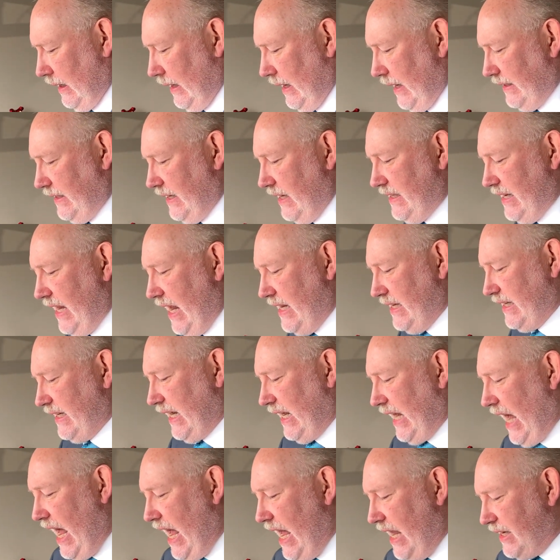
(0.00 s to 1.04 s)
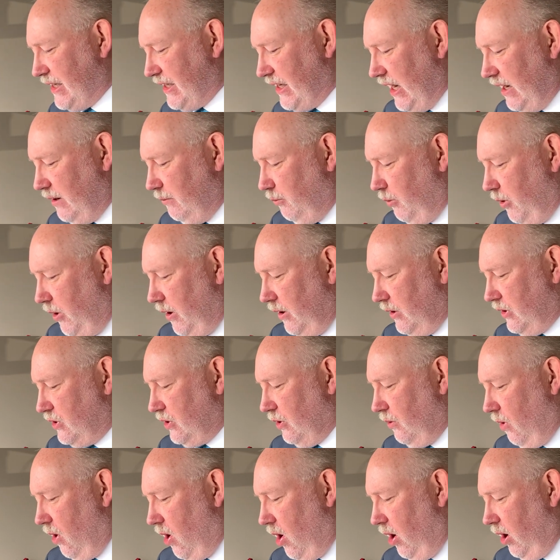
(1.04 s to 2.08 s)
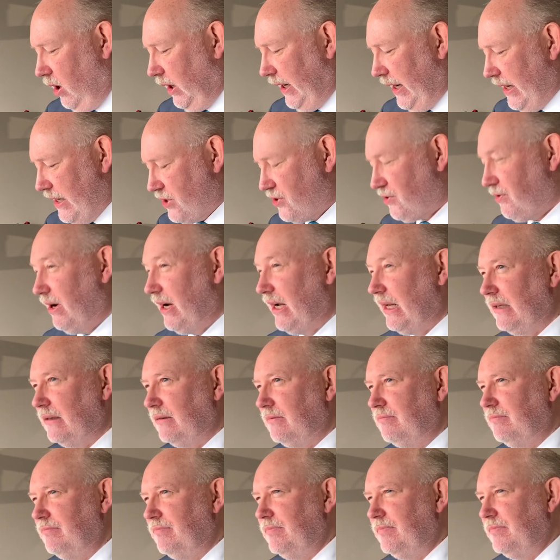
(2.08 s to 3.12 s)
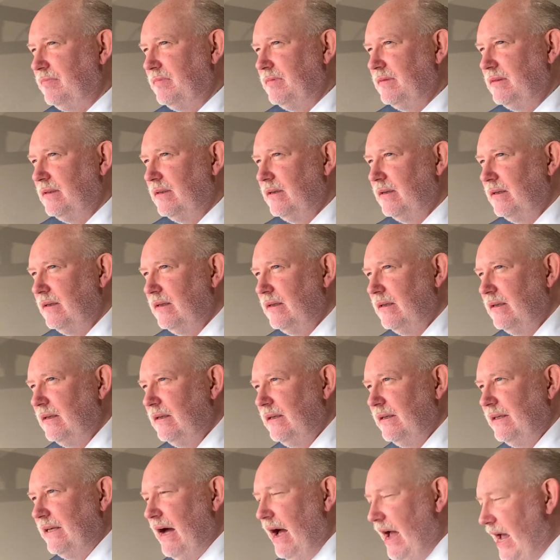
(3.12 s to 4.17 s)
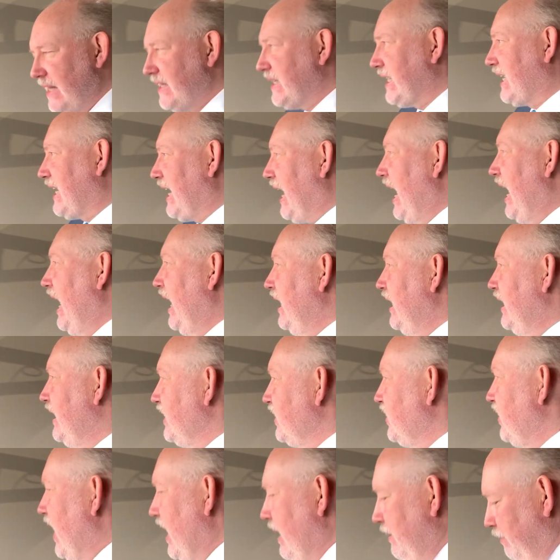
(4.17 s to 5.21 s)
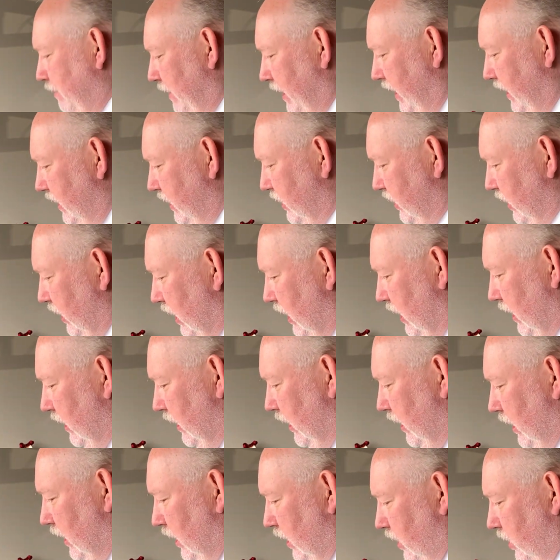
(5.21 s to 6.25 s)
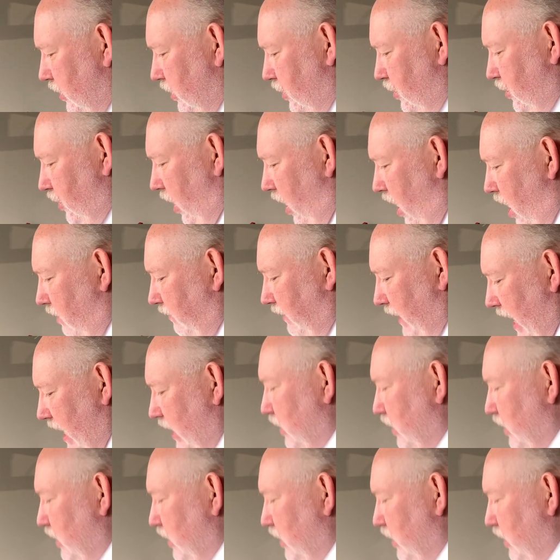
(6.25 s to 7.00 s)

It says, Hezekiah sent word to all Israel. Now Hezekiah, his name means Jehovah